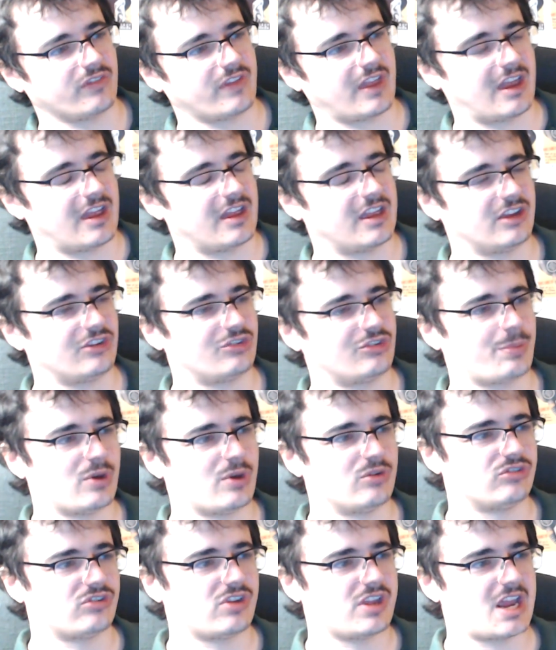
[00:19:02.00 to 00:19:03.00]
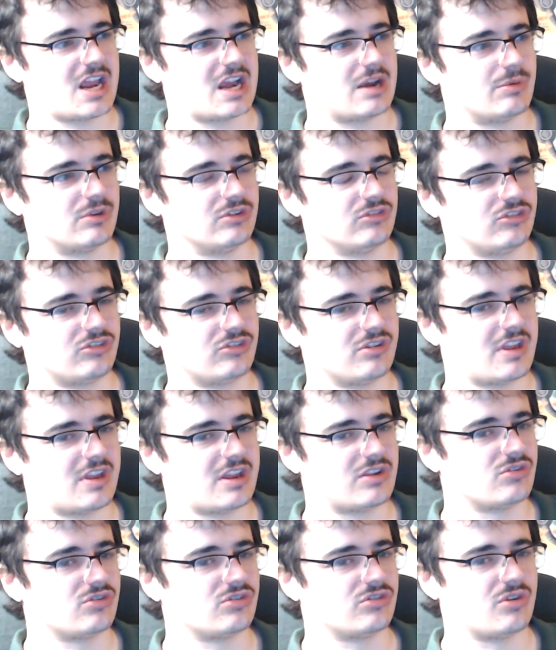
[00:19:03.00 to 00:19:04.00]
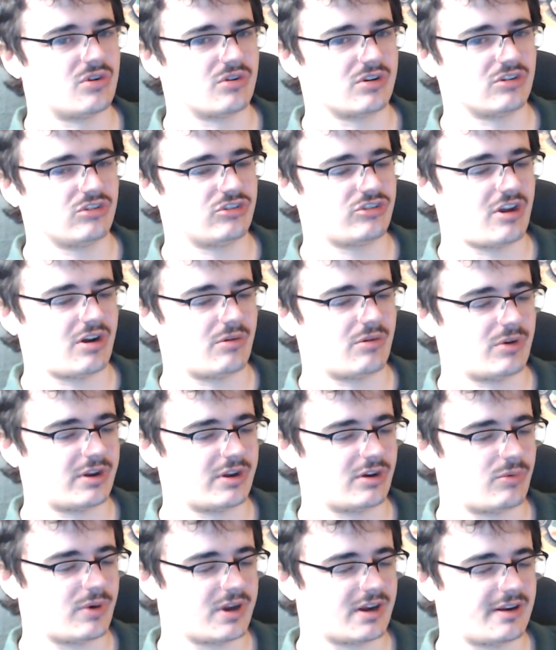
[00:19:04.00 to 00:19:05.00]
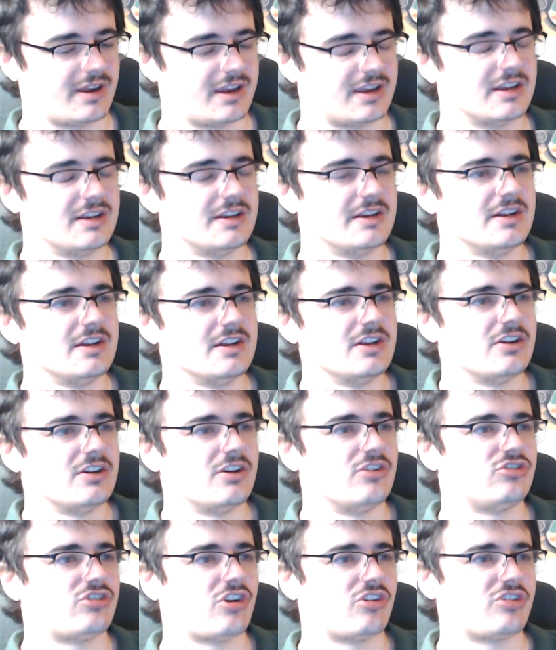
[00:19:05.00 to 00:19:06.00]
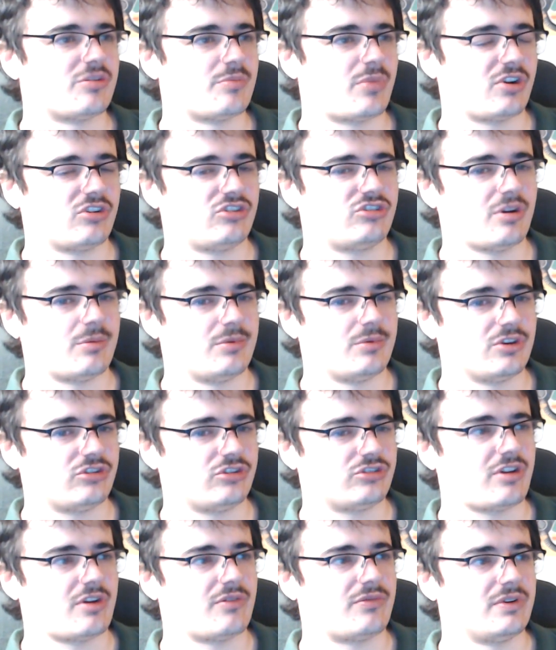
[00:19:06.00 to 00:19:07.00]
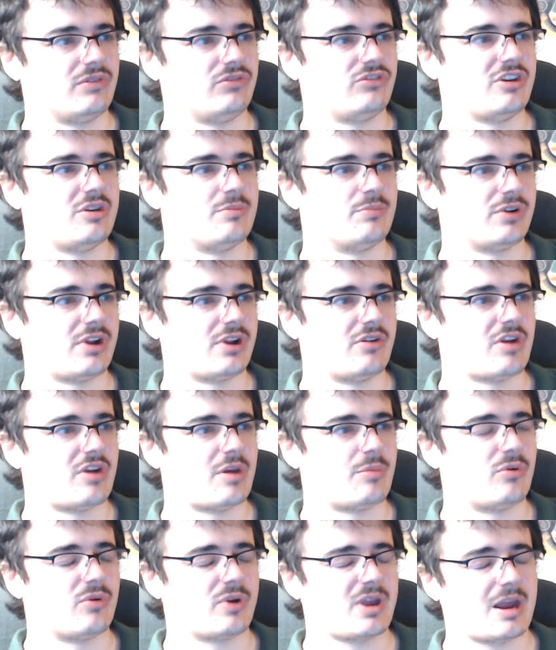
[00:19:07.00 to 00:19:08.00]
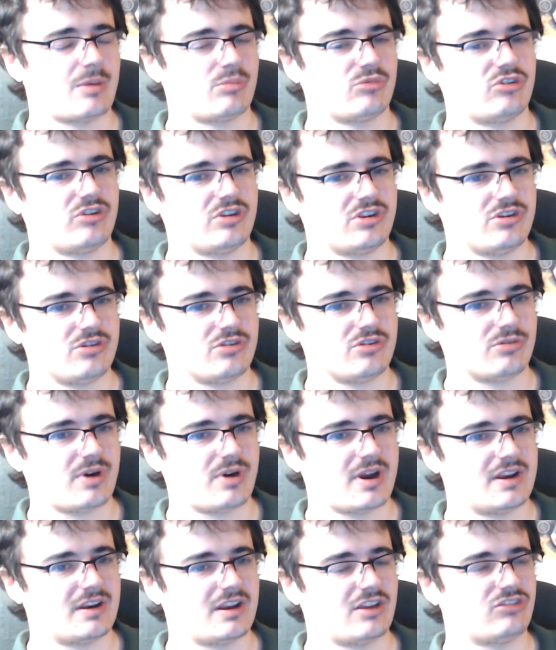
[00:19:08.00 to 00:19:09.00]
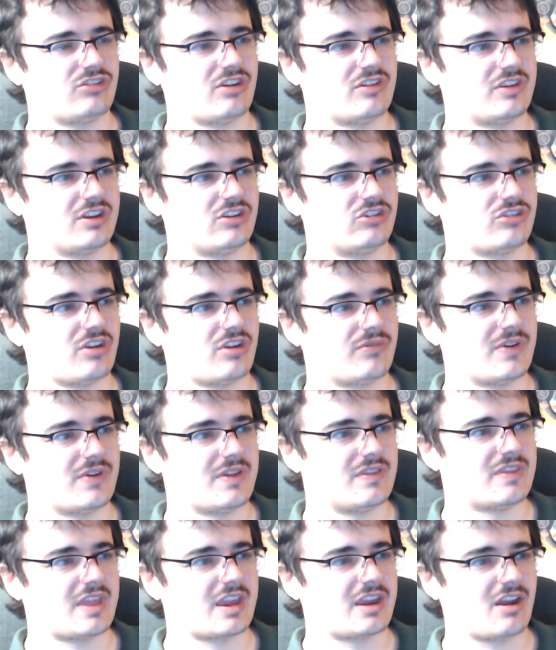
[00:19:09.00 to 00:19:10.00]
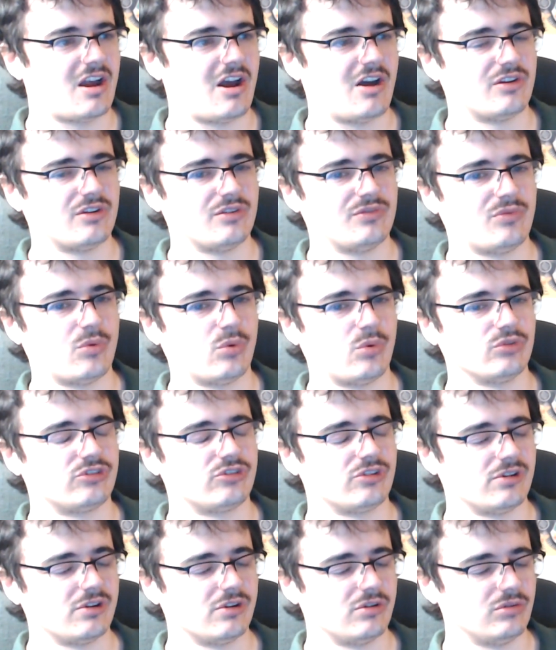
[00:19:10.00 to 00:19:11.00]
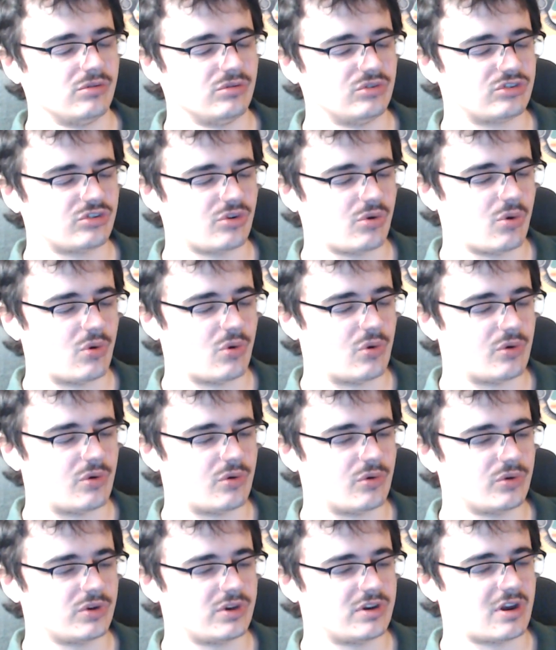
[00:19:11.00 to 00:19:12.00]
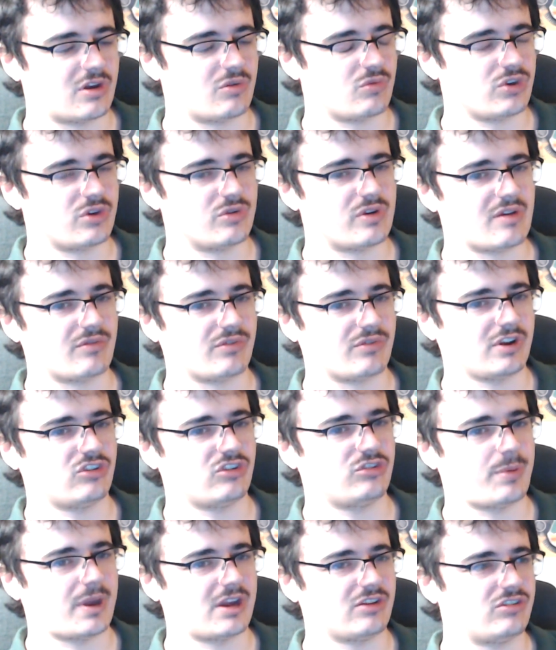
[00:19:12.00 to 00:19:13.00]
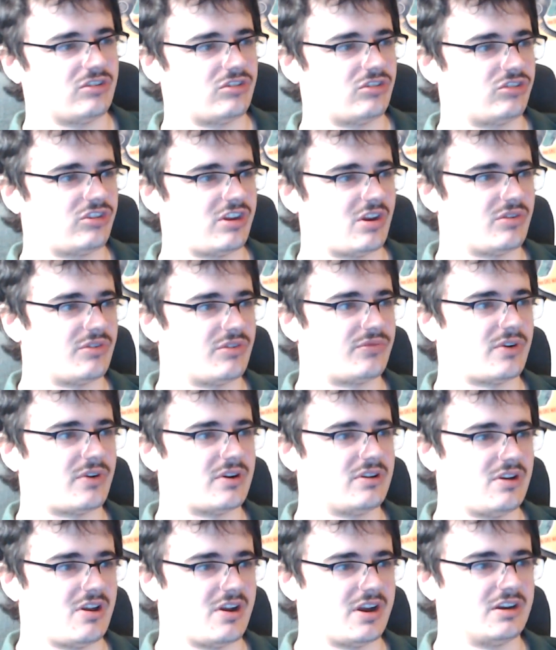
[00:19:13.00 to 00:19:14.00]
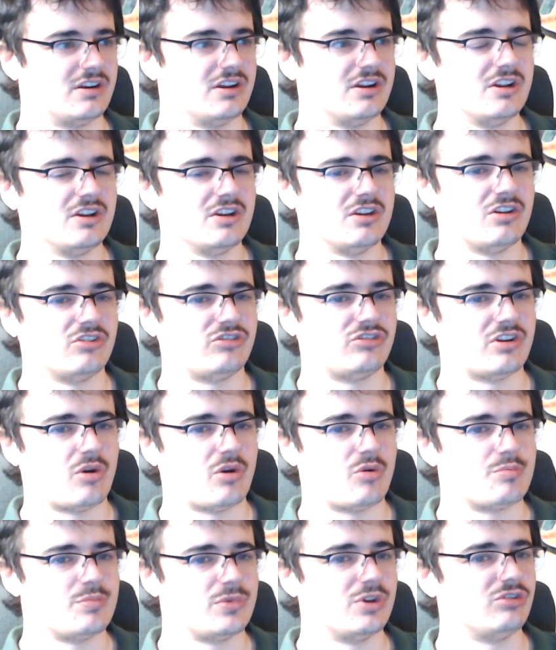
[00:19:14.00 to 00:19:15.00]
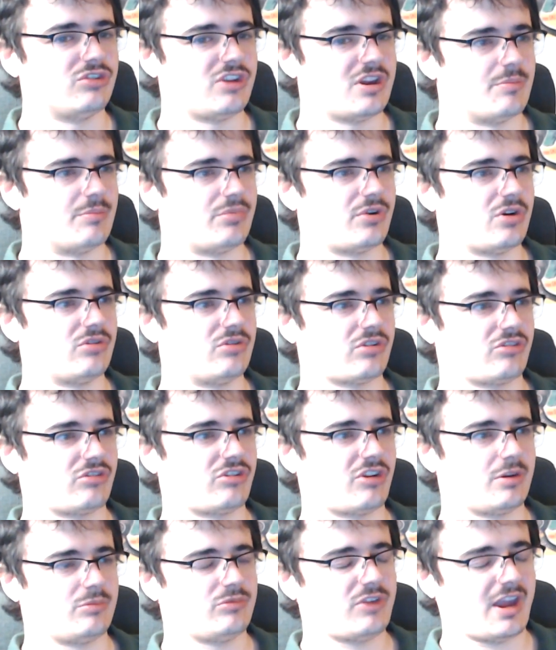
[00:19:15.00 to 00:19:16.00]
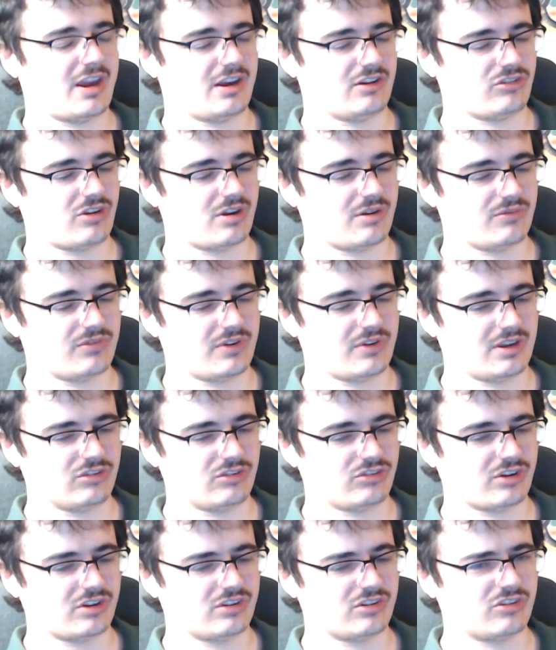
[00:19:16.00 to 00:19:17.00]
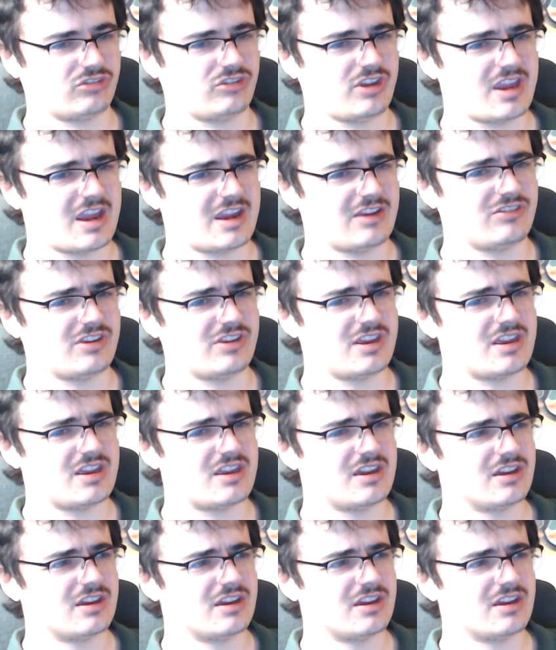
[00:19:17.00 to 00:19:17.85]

there, exposed to the elements, that they're not going to start running quickly. And judging by some of the stuff we've seen blown up or captured in Ukraine, they're sending stuff in they can't afford to lose, or, you know, you never expected to see on the front line, as in old museum prototype tank type things, like the T-80